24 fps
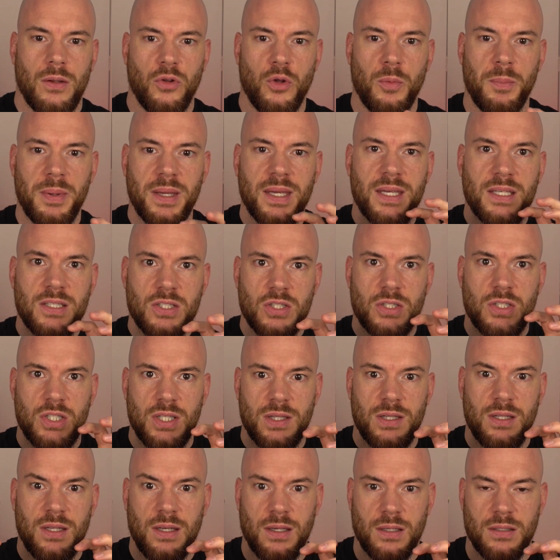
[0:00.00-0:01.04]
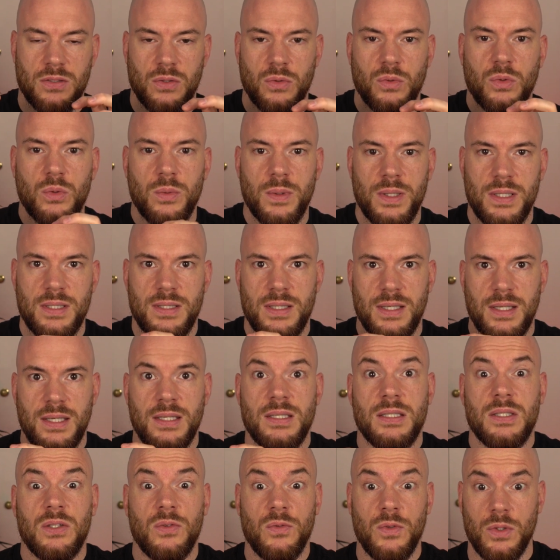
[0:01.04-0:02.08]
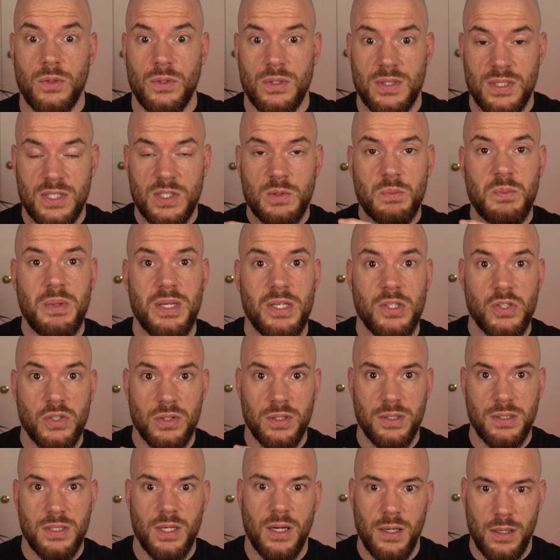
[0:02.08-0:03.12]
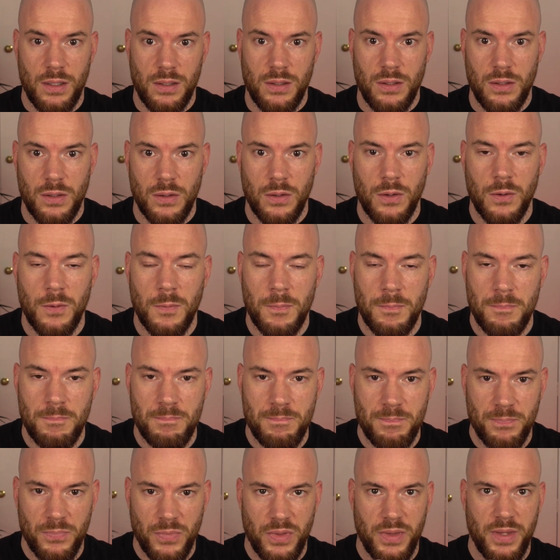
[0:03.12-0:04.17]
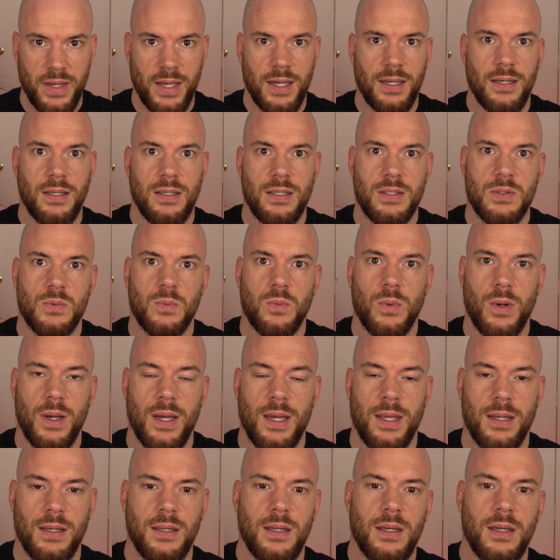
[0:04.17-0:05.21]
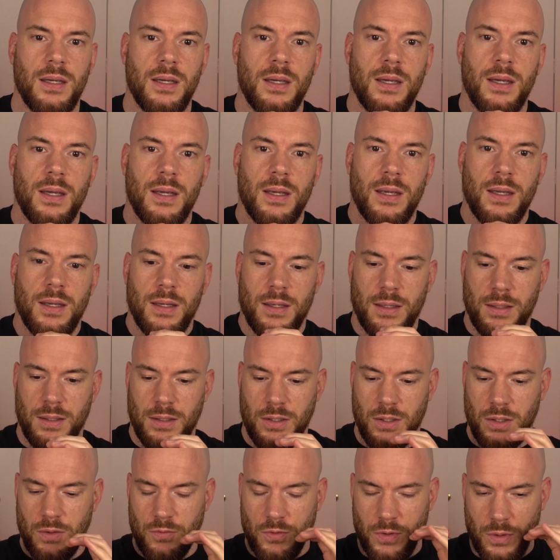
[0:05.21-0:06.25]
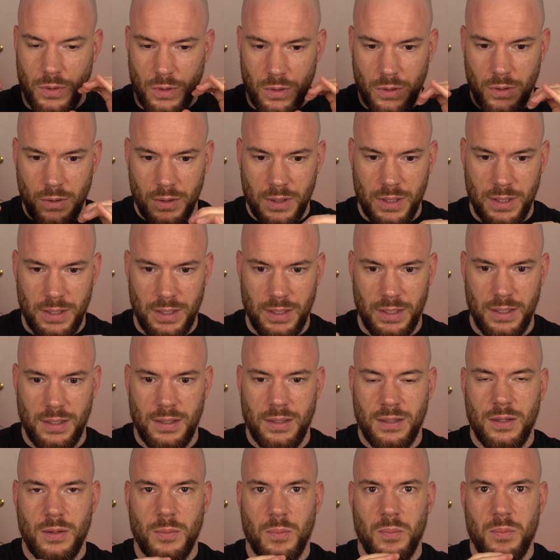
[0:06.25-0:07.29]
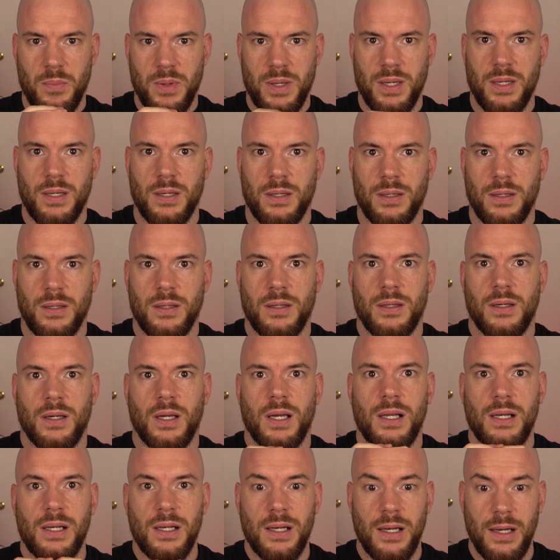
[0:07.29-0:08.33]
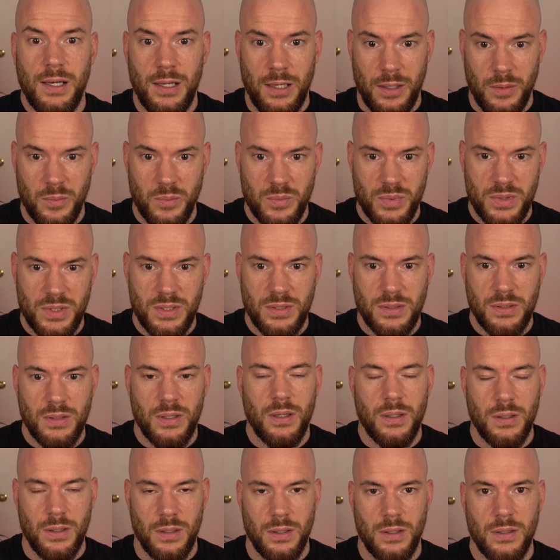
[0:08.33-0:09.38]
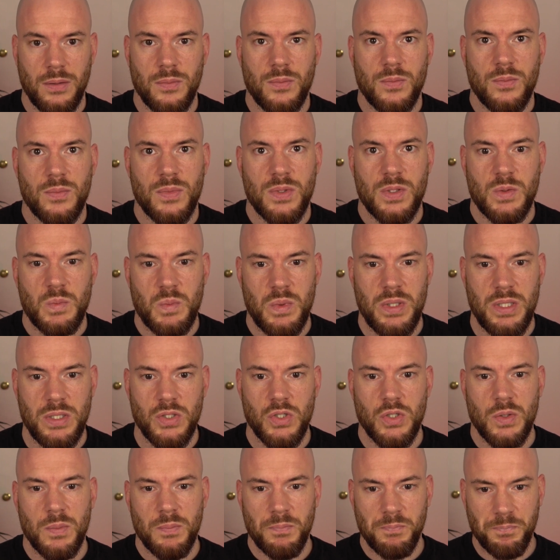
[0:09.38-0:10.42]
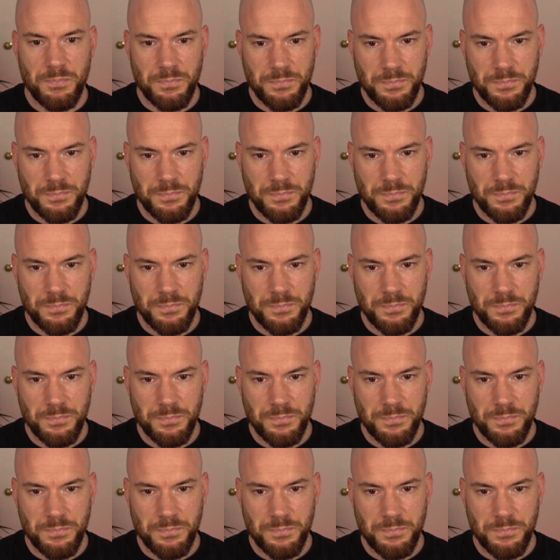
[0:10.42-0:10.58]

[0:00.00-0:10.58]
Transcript: the biggest things are always the interviews, the speech, the dialogue. That is when, if you look at it, the bigger clips are speech.